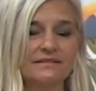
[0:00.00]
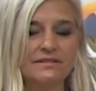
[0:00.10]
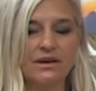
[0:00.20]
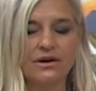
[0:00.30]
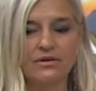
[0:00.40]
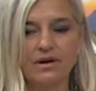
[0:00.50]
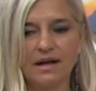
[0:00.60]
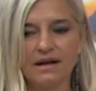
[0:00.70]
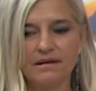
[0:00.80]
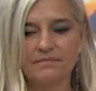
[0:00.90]
So
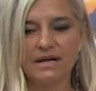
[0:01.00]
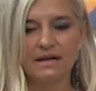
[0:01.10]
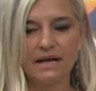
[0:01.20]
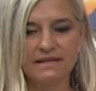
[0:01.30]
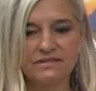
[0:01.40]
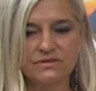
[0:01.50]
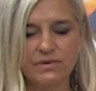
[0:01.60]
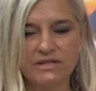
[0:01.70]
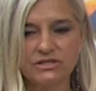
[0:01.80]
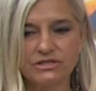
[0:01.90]
um, I
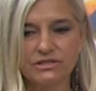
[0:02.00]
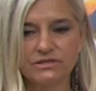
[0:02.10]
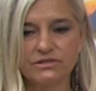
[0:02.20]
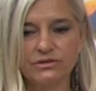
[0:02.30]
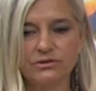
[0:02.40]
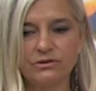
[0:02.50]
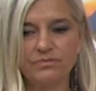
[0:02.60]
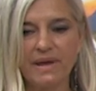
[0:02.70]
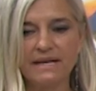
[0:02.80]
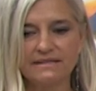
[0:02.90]
switched
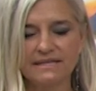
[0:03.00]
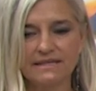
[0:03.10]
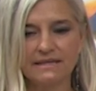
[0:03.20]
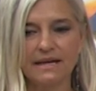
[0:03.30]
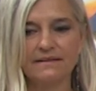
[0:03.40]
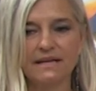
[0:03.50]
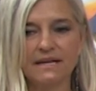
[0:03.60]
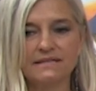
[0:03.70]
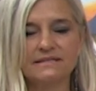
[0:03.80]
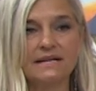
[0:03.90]
to painting and
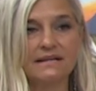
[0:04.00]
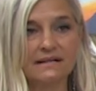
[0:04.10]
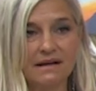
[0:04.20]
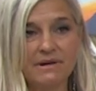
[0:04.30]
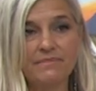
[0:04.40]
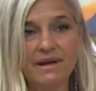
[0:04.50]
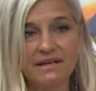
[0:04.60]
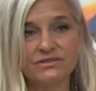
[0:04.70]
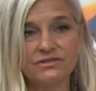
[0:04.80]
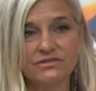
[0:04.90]
then I stayed and got my
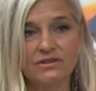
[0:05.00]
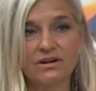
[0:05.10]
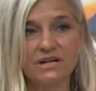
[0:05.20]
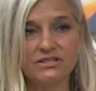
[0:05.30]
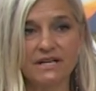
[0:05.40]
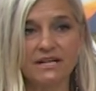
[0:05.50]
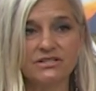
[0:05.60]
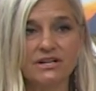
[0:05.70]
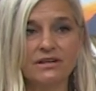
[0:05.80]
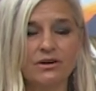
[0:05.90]
master's in art
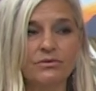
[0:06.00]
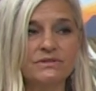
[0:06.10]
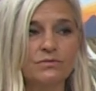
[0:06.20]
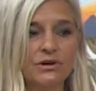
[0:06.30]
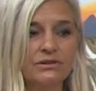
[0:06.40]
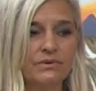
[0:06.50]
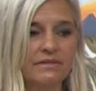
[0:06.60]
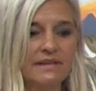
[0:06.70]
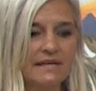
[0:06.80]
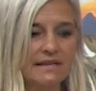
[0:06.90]
education. I'd always worked
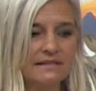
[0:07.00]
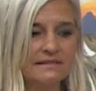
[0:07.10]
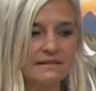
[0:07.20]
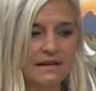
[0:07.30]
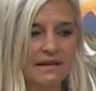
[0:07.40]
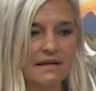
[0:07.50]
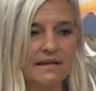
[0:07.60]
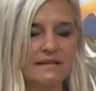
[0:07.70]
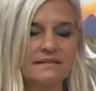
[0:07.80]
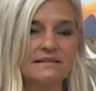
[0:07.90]
with kids
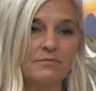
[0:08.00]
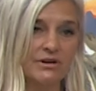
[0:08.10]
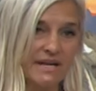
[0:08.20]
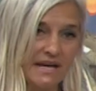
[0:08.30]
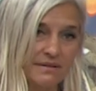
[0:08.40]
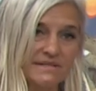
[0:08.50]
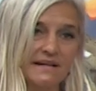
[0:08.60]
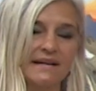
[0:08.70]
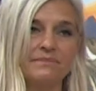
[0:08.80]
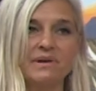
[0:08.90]
in summer camps
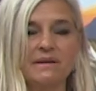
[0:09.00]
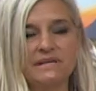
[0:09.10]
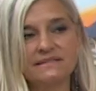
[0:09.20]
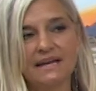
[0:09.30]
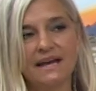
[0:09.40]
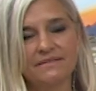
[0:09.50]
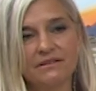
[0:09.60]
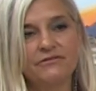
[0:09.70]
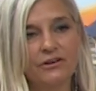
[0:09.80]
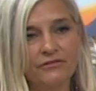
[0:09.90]
and I had babysat, and
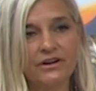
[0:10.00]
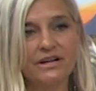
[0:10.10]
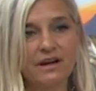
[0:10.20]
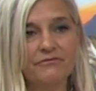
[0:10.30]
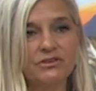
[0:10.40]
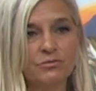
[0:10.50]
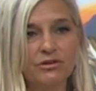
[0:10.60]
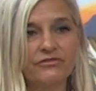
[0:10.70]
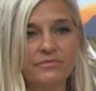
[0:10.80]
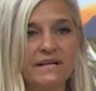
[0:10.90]
that felt very
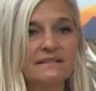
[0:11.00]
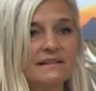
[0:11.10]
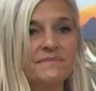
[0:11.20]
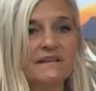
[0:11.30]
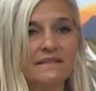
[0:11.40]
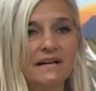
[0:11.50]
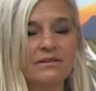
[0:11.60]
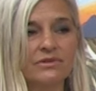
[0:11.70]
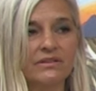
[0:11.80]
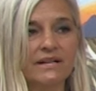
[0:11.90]
comfortable for me and something that
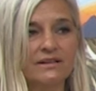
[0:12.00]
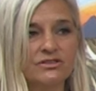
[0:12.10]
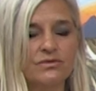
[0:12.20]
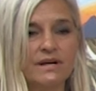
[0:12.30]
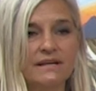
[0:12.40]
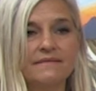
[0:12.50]
I really enjoyed.